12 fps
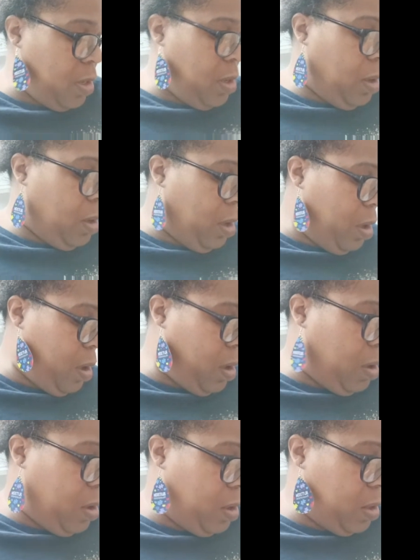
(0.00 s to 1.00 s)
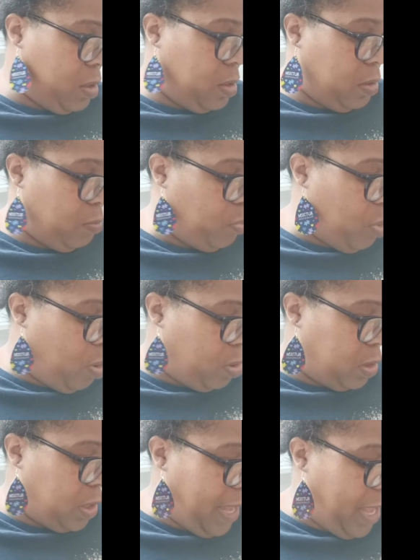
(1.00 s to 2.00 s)
uh
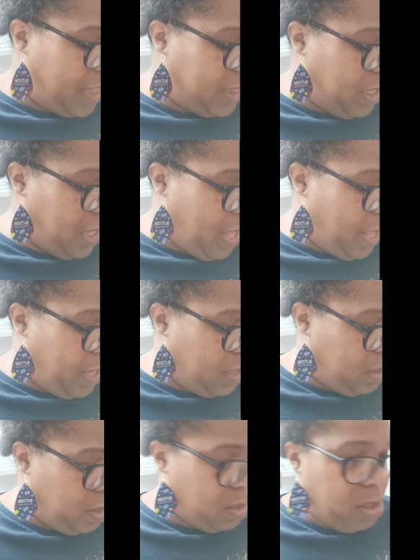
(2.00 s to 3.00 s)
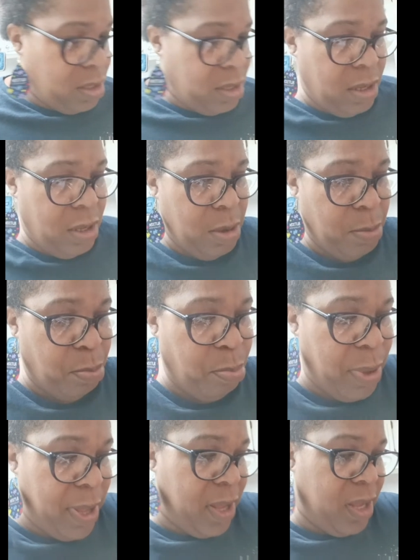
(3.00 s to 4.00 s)
broiler at the end,
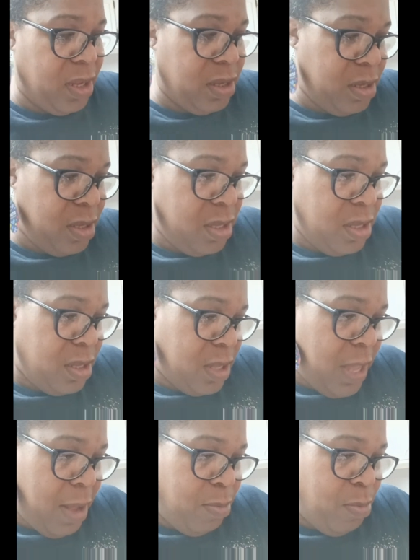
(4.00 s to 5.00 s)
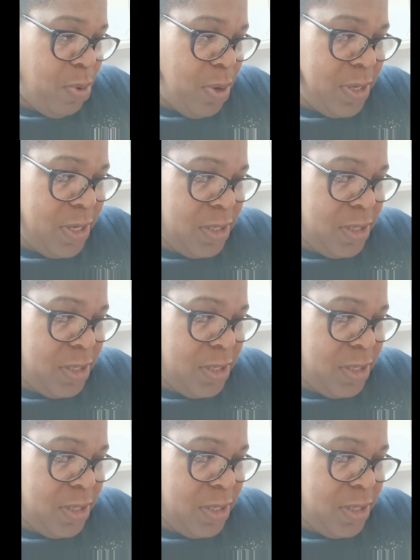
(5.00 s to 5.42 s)
but I wanted